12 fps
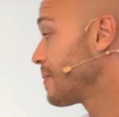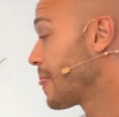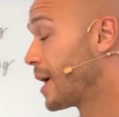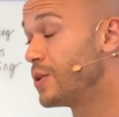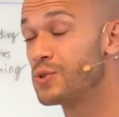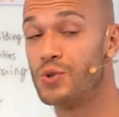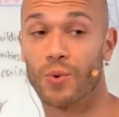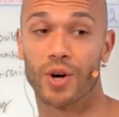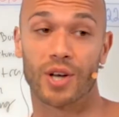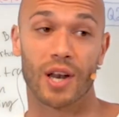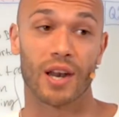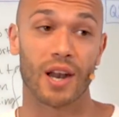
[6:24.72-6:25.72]
I used to
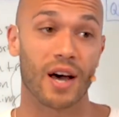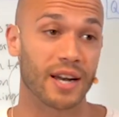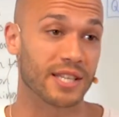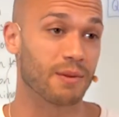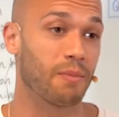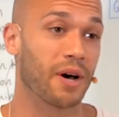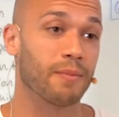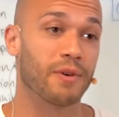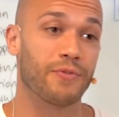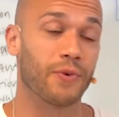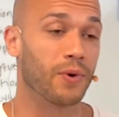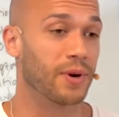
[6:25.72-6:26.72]
work a lot as a model
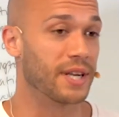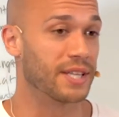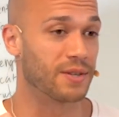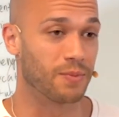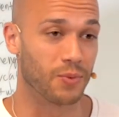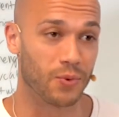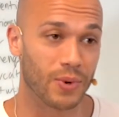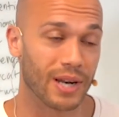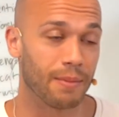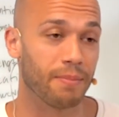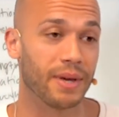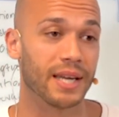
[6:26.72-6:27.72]
before, did some
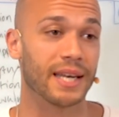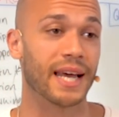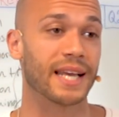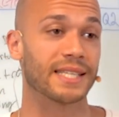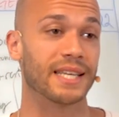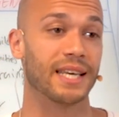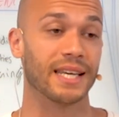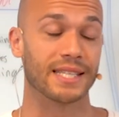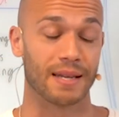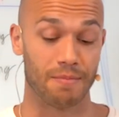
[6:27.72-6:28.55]
really big dancing gigs,